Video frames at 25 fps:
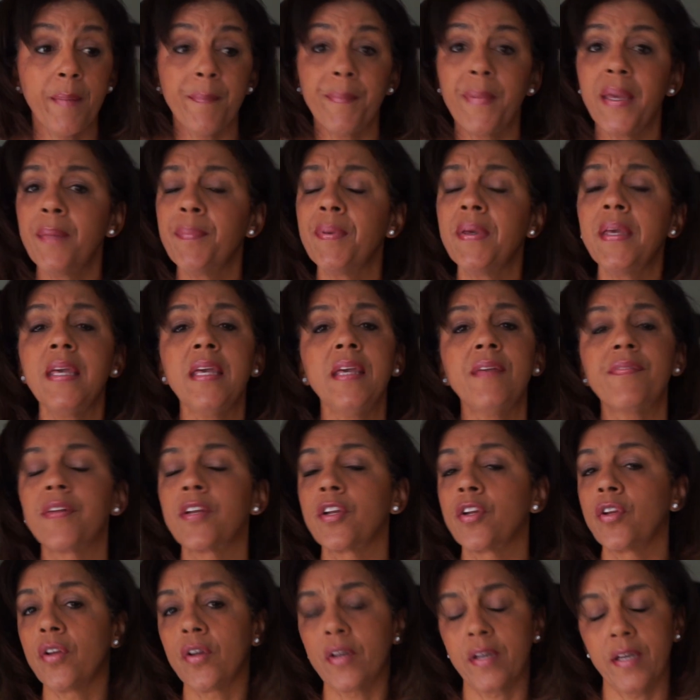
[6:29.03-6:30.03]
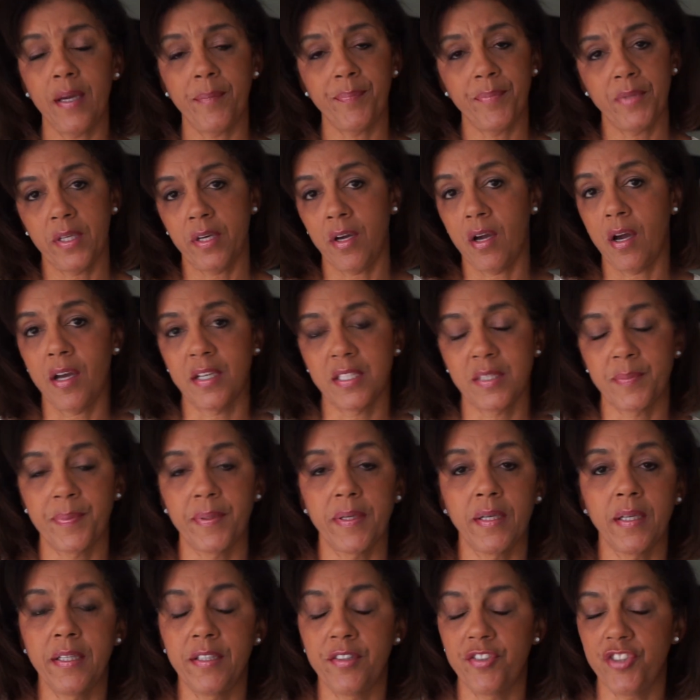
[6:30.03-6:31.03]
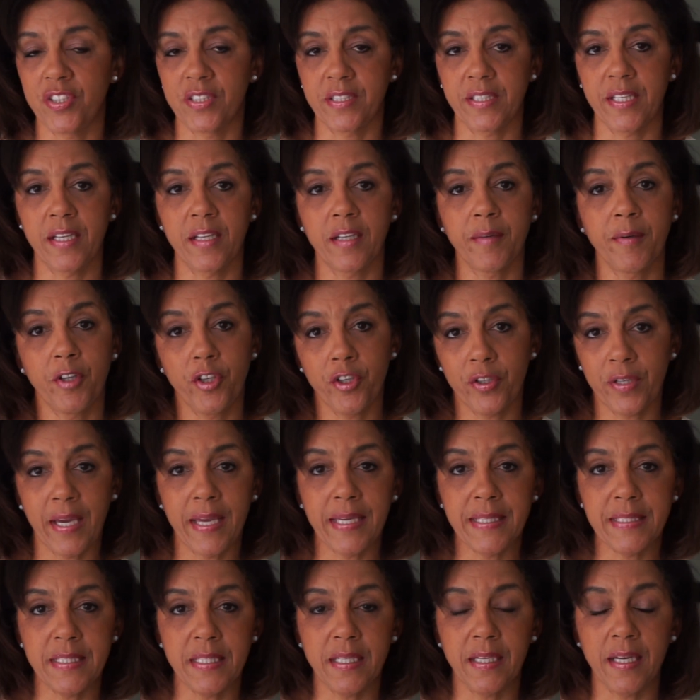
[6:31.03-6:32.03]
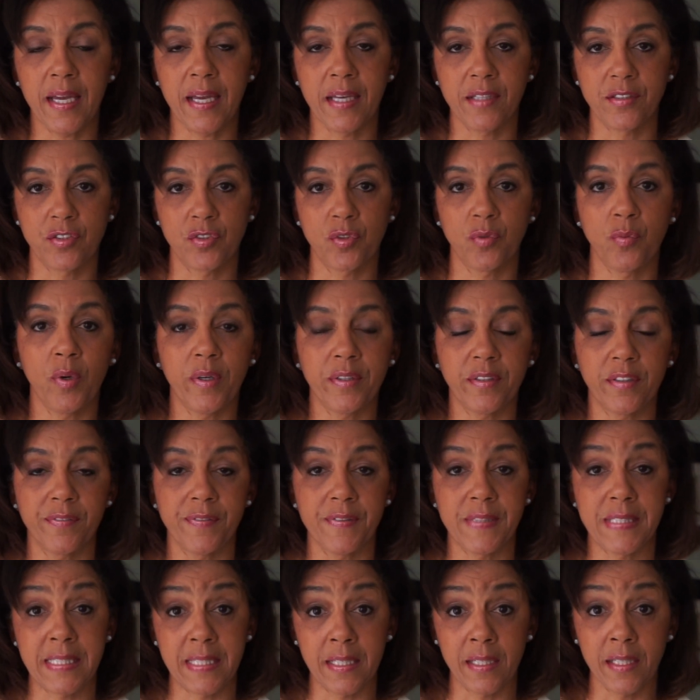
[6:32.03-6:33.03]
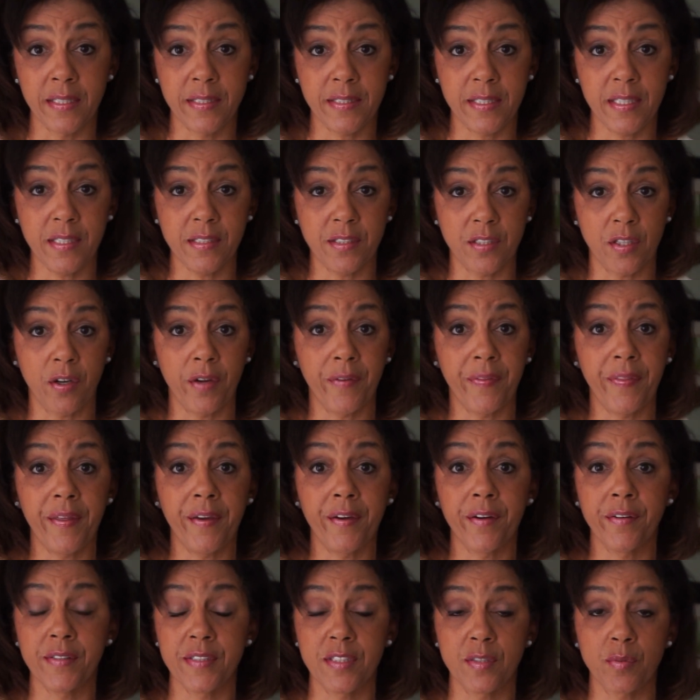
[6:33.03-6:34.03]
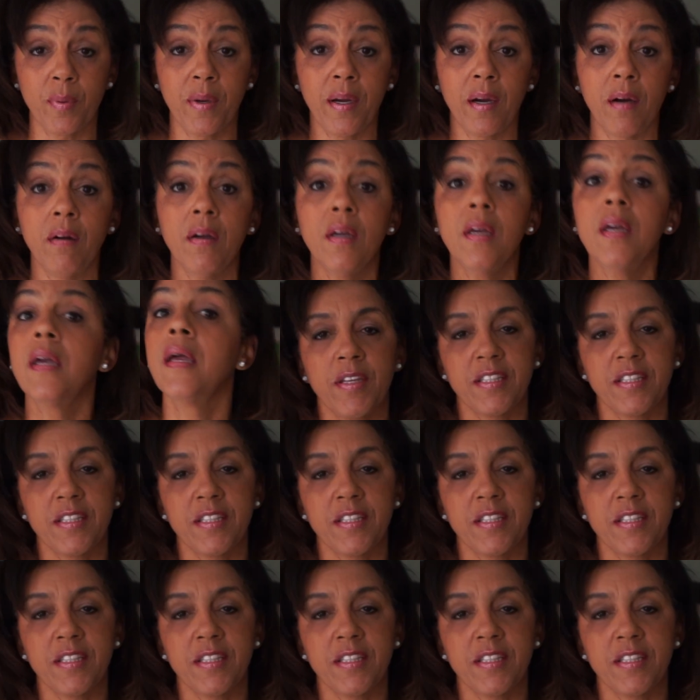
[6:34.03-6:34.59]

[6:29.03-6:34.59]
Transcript: Maybe even look up the hospital and just get a good idea as to what the facilities are there as well.